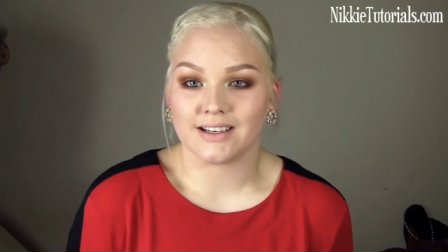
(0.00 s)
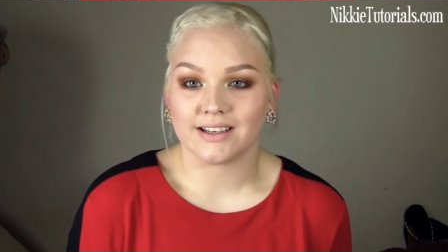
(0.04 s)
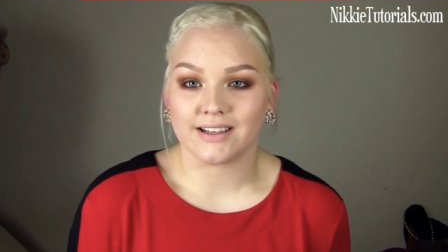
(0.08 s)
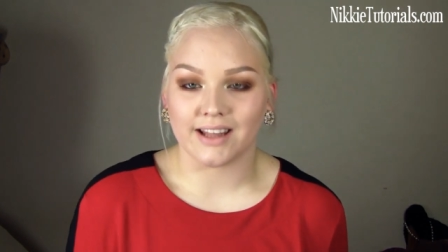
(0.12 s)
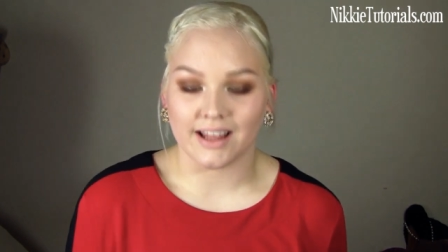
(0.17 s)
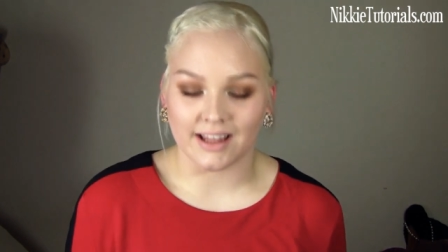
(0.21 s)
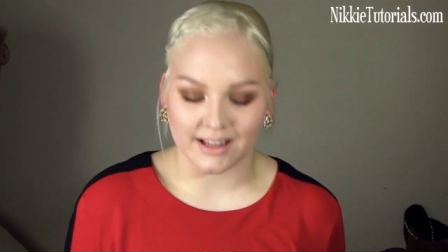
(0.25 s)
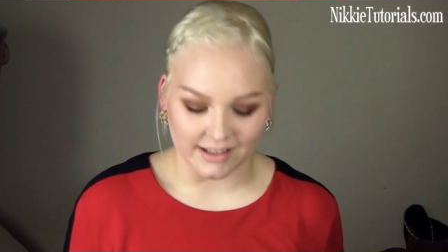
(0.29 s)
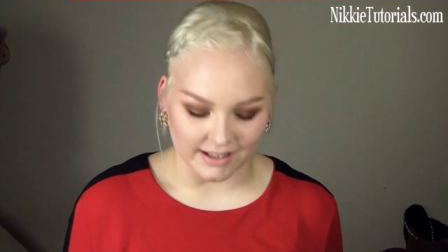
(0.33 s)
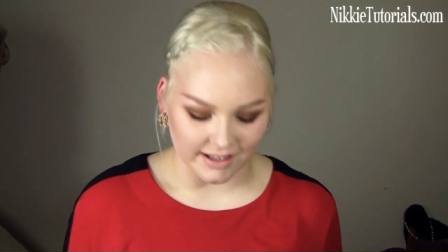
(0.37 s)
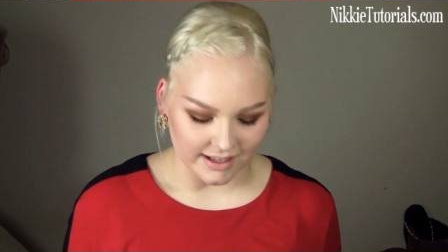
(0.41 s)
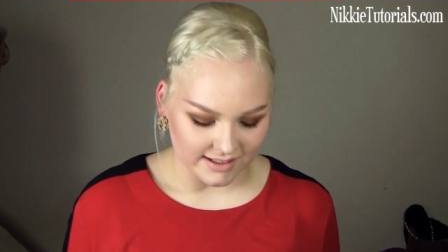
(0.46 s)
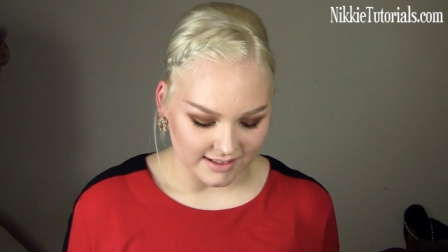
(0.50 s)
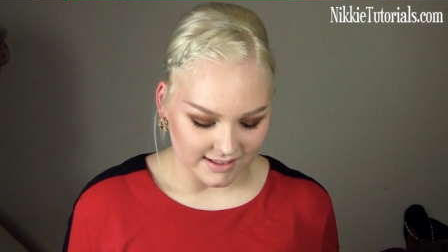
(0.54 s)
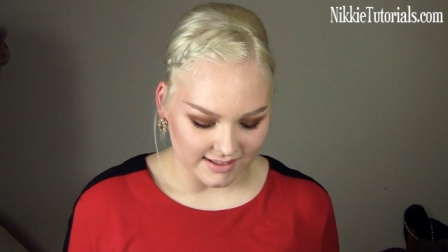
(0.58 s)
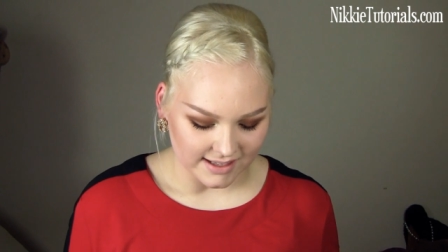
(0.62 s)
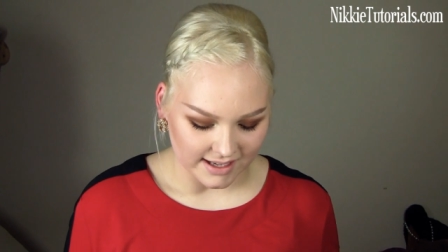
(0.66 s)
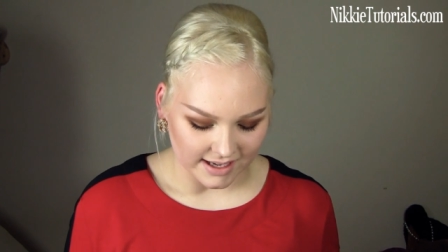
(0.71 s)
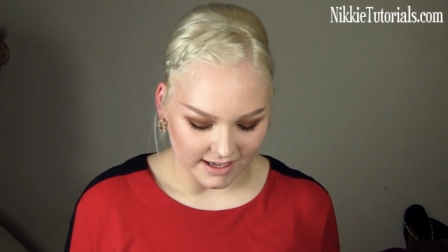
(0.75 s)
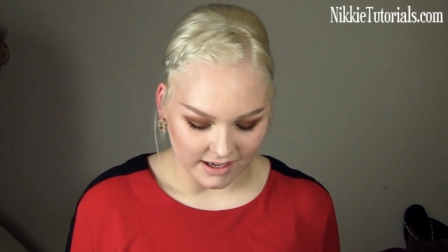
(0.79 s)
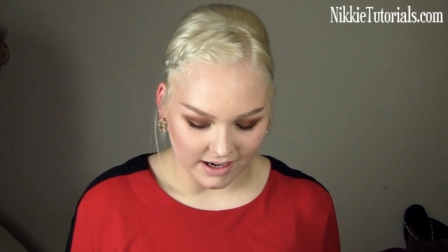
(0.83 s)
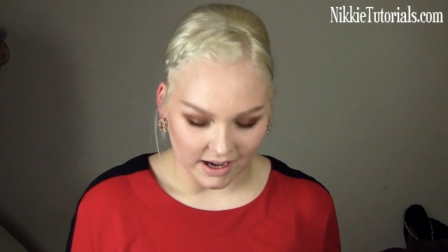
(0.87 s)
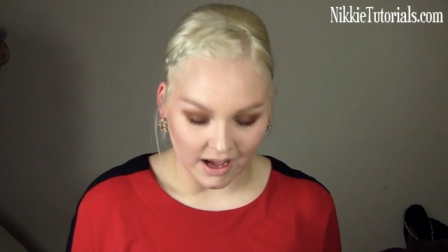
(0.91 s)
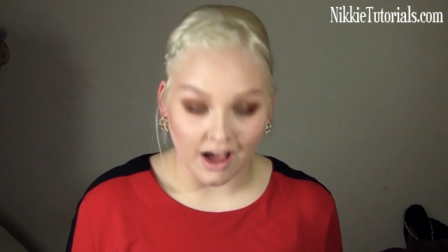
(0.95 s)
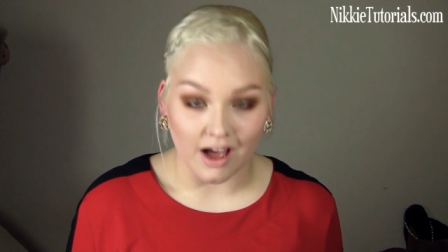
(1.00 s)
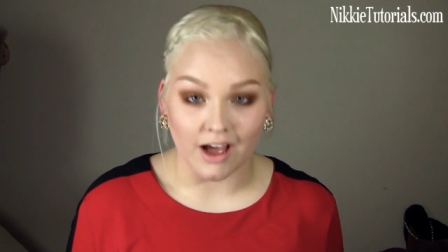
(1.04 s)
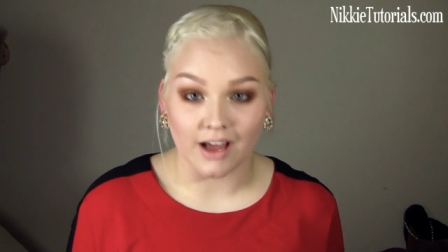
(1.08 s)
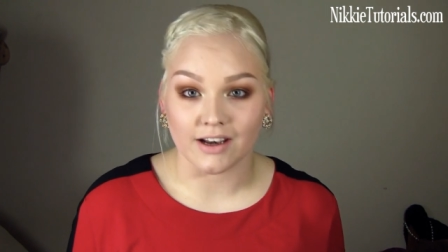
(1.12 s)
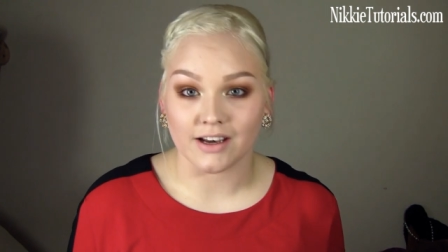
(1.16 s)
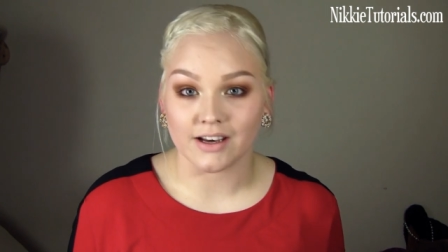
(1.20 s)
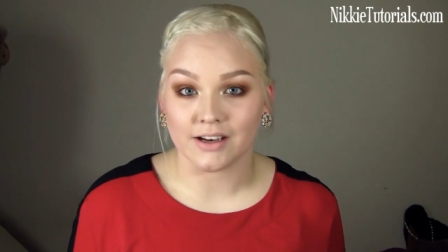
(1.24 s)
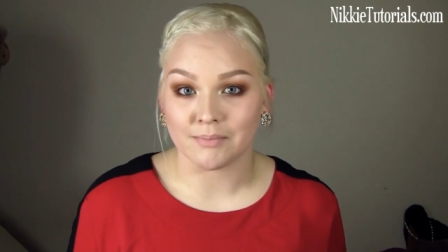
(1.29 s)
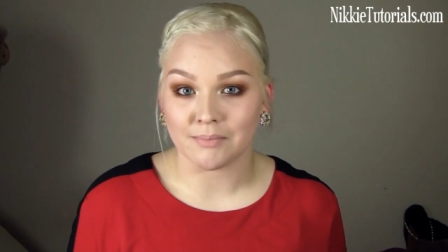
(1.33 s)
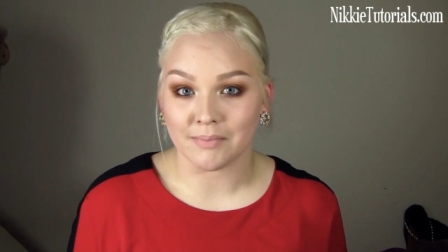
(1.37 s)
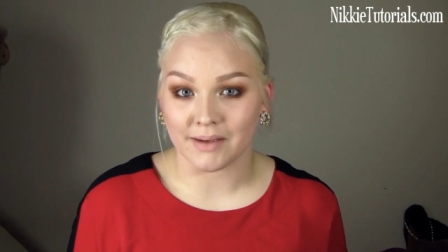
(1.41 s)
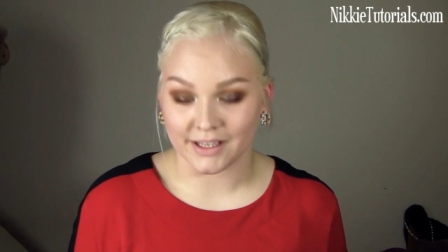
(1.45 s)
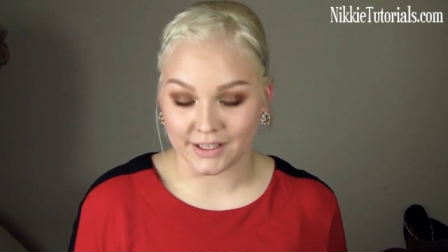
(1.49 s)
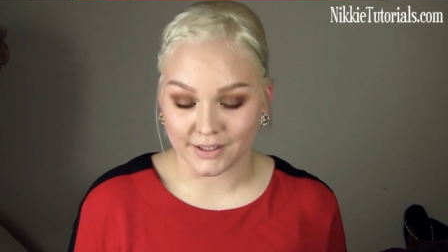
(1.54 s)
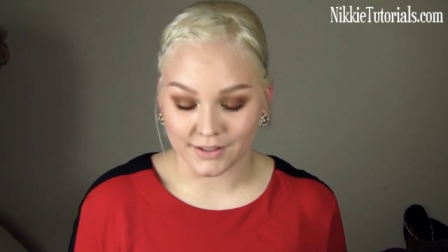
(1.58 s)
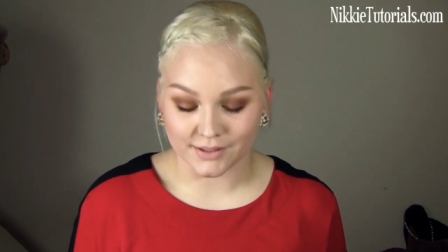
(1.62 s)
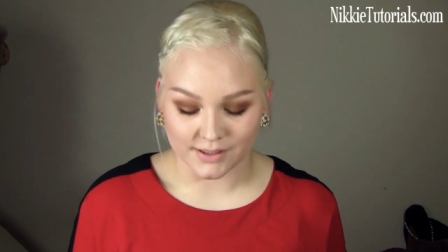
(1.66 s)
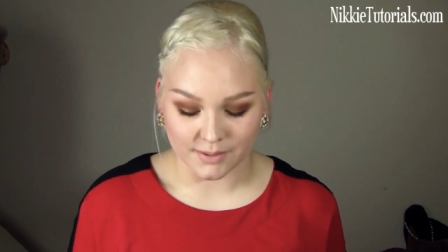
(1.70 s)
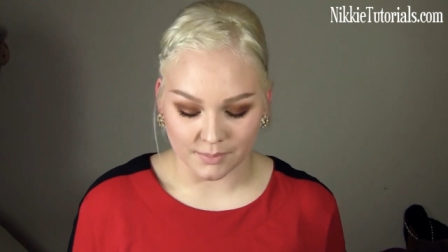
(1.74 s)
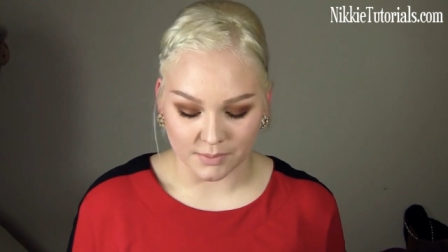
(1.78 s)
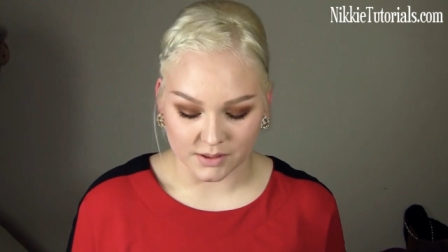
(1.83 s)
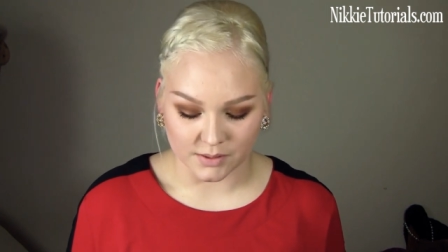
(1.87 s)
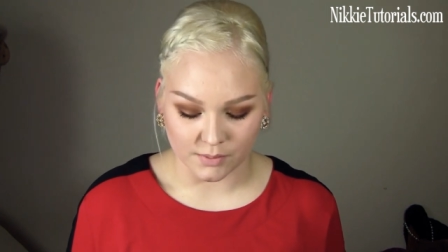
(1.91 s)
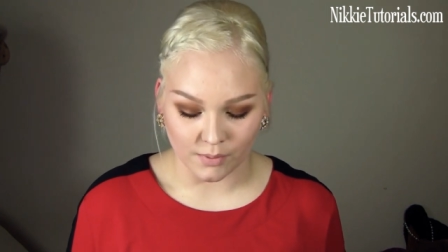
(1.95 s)
the Netherlands and on my
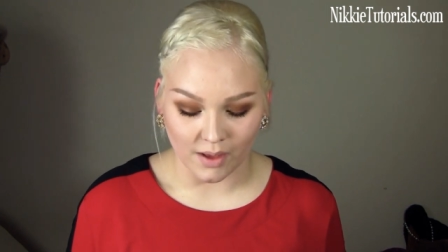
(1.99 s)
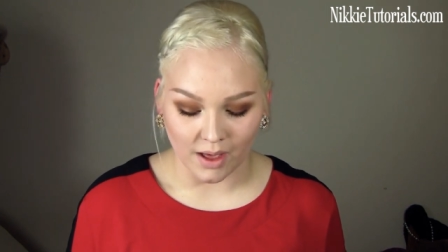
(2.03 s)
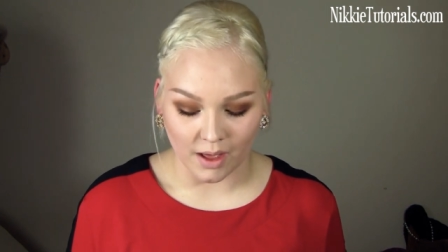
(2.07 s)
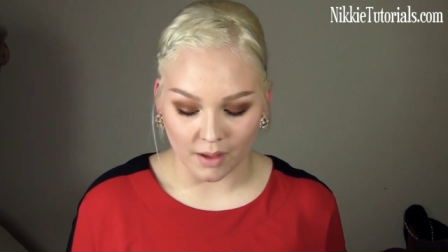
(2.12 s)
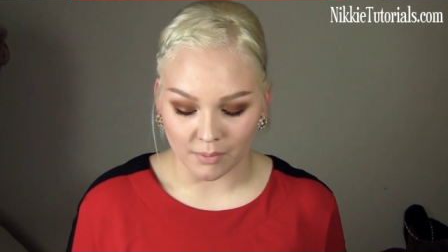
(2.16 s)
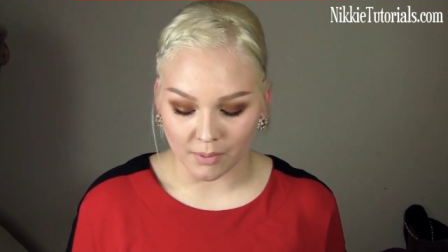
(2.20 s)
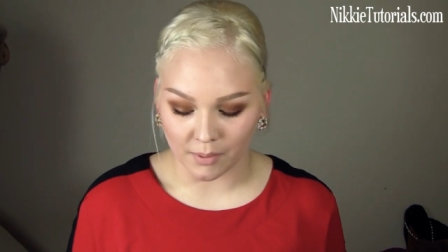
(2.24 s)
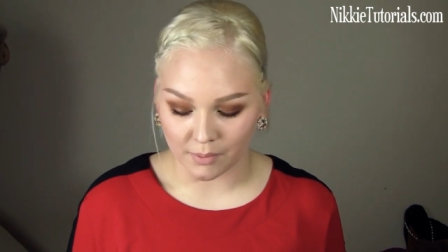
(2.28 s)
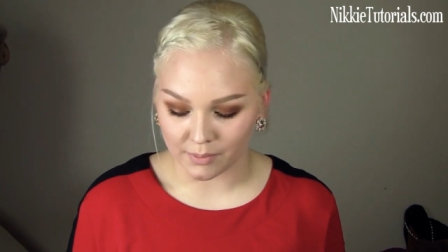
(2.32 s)
YouTube as well,